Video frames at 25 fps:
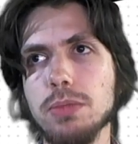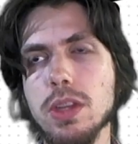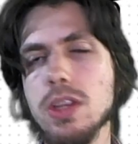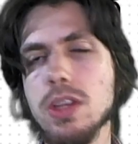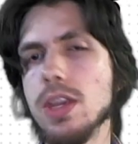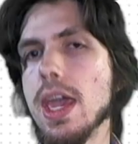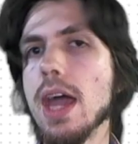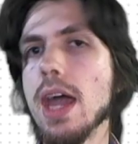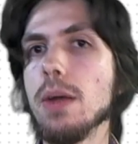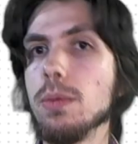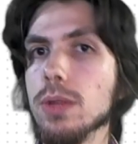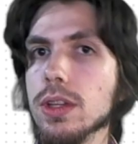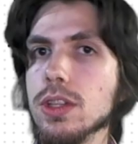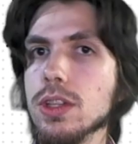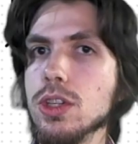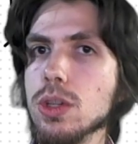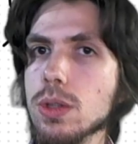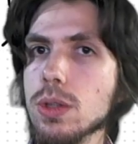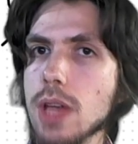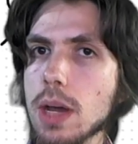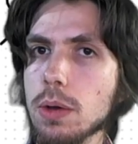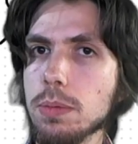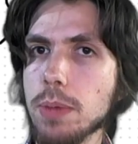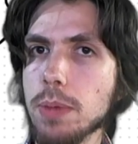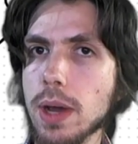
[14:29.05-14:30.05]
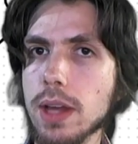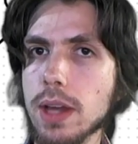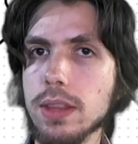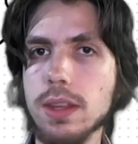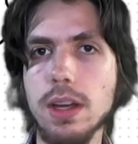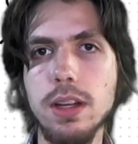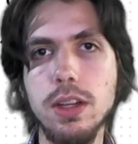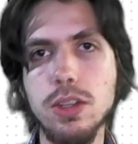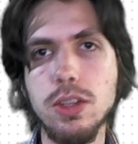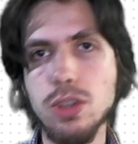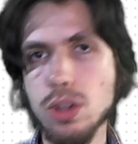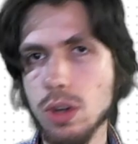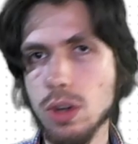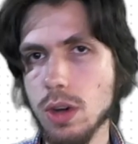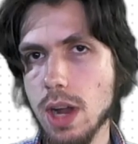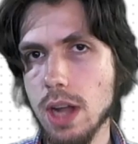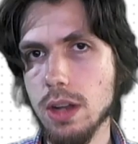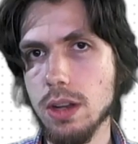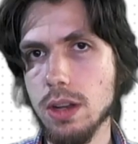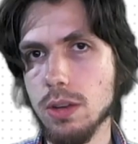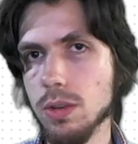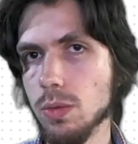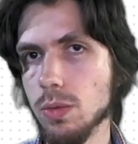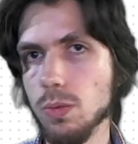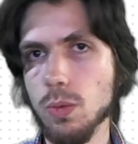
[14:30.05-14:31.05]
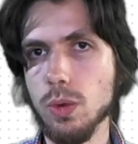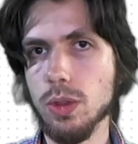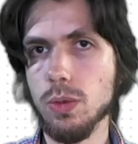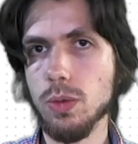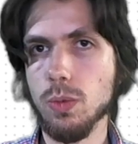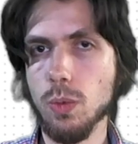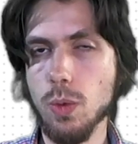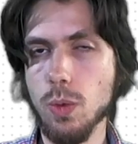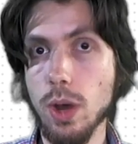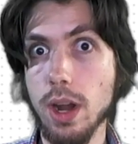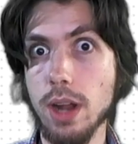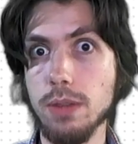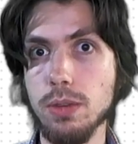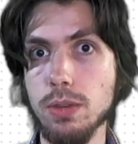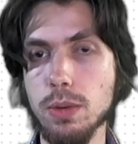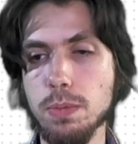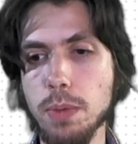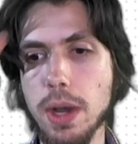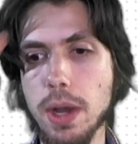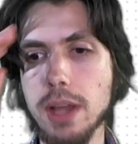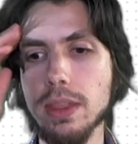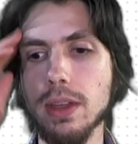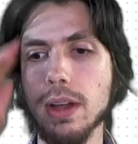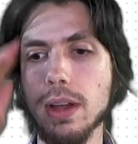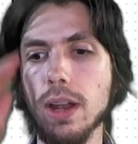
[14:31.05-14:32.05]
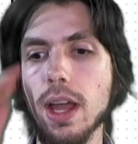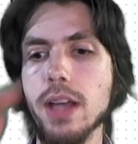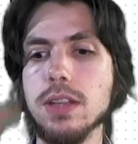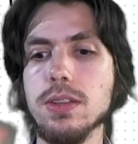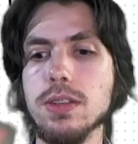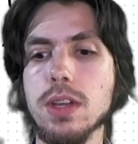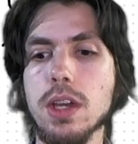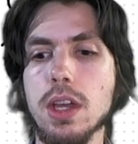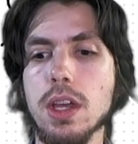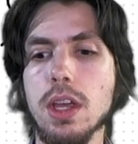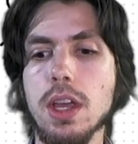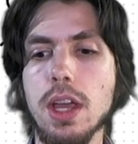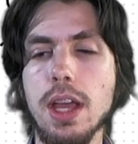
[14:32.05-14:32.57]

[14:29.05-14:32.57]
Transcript: you can't really do that with Python because you're grounded in with whatever Python has.